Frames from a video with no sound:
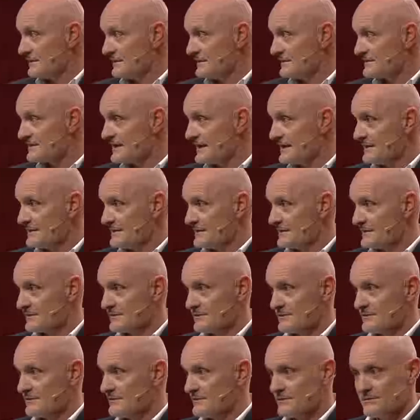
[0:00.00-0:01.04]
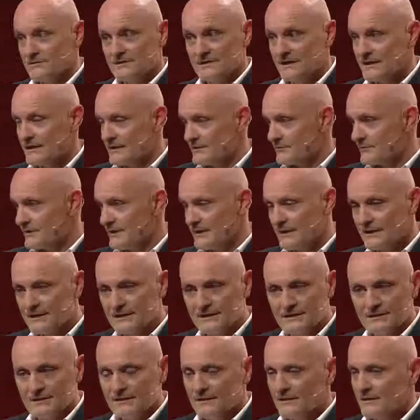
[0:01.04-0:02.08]
designers, you know, they can
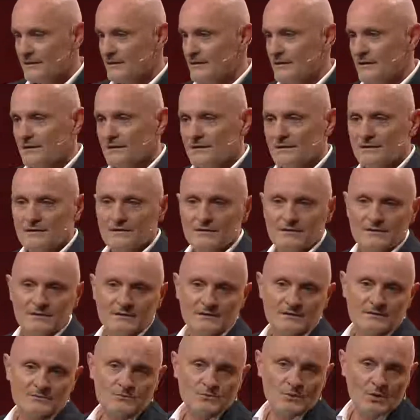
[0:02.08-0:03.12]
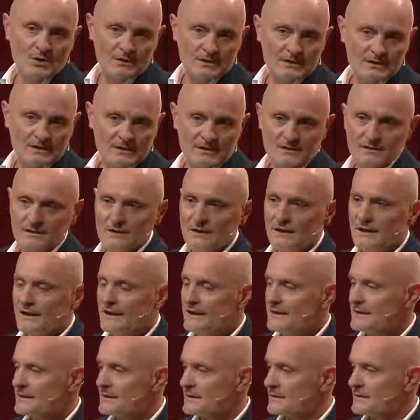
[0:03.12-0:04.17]
really work
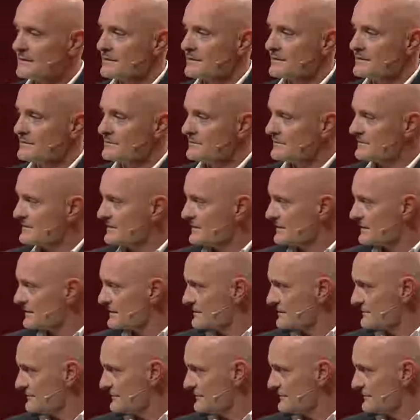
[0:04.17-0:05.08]
like using the